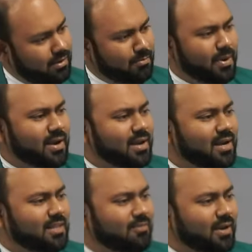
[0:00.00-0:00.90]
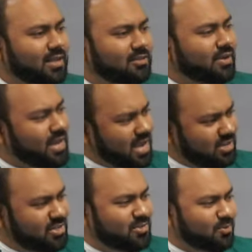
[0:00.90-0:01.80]
Immediately the villagers were,
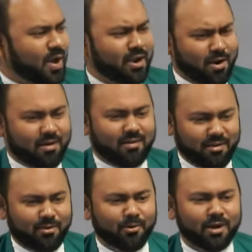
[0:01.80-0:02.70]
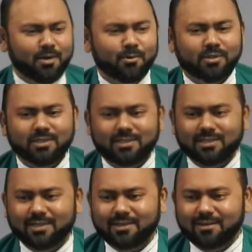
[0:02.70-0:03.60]
yes, why not? You can do
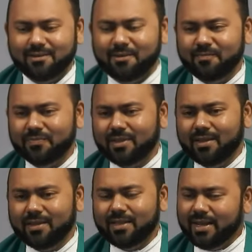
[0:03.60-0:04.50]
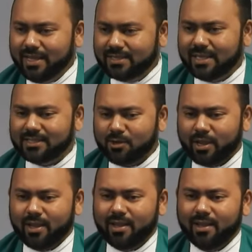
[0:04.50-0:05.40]
this, Then he says,
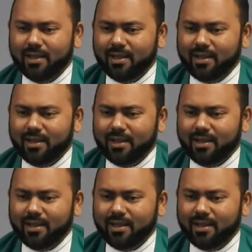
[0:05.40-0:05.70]
okay,